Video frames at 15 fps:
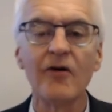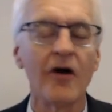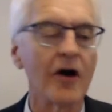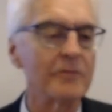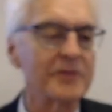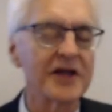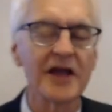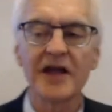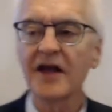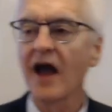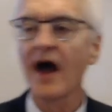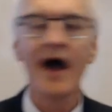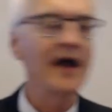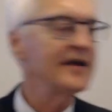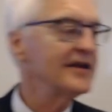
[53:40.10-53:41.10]
harm.
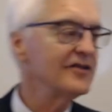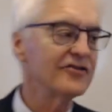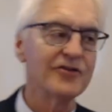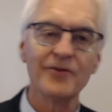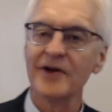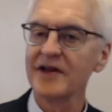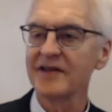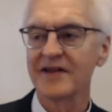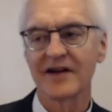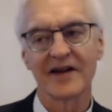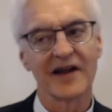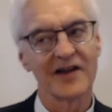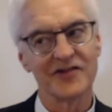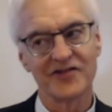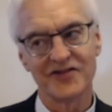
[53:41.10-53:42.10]
King, I didn't do anything
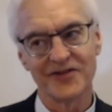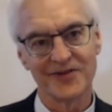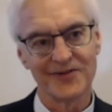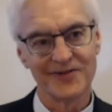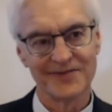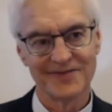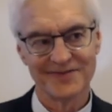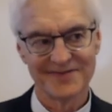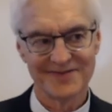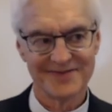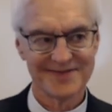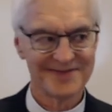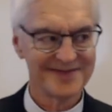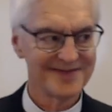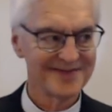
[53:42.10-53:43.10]
against you.
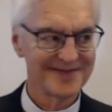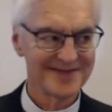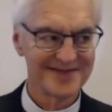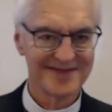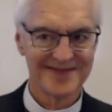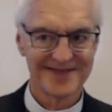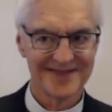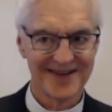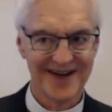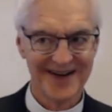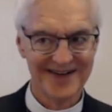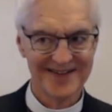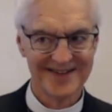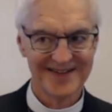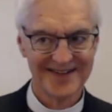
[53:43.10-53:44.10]

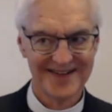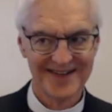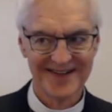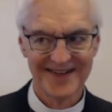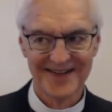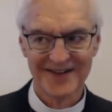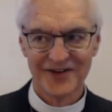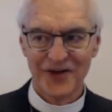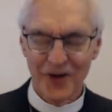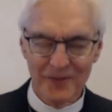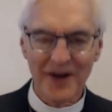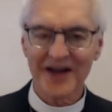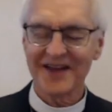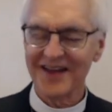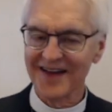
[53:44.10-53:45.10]
Right? You're
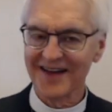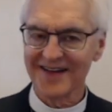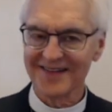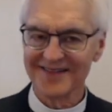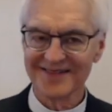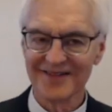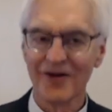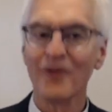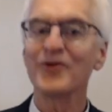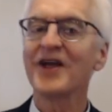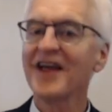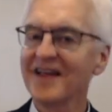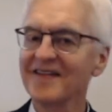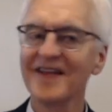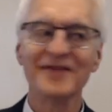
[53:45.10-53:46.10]
my king. O
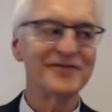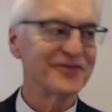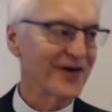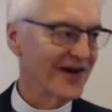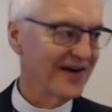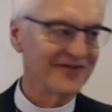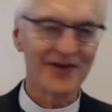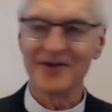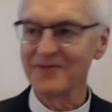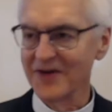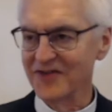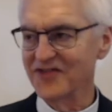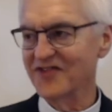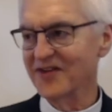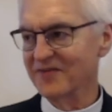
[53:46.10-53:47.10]
king, live forever
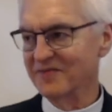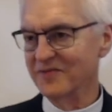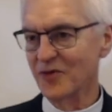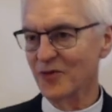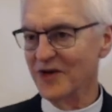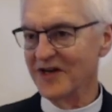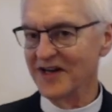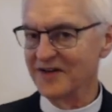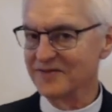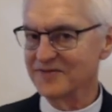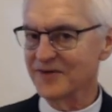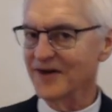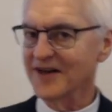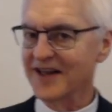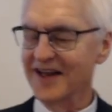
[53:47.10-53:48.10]
is the greeting
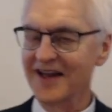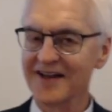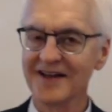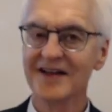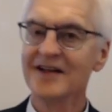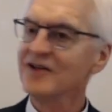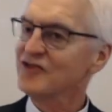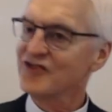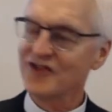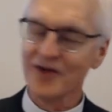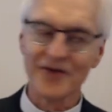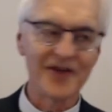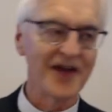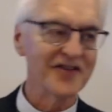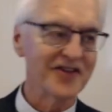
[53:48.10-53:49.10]
for a king.
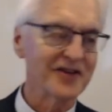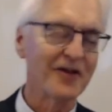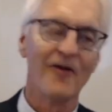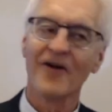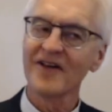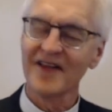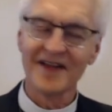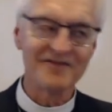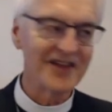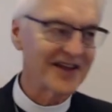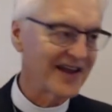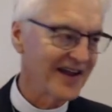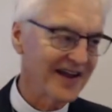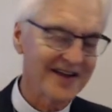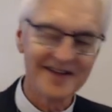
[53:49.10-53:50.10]
Still does it. Long live the
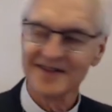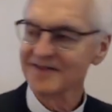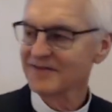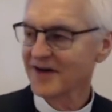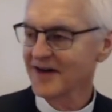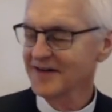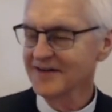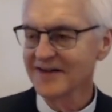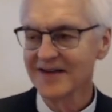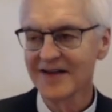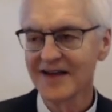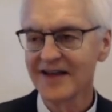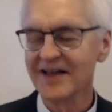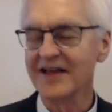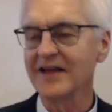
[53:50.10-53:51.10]
king, right?
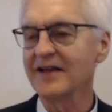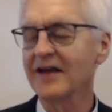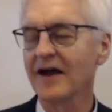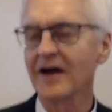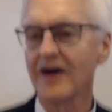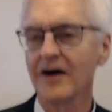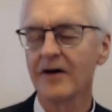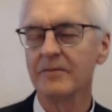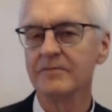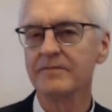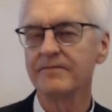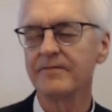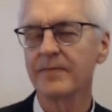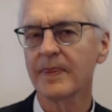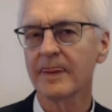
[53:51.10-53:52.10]
He,
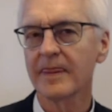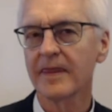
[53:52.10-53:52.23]
um,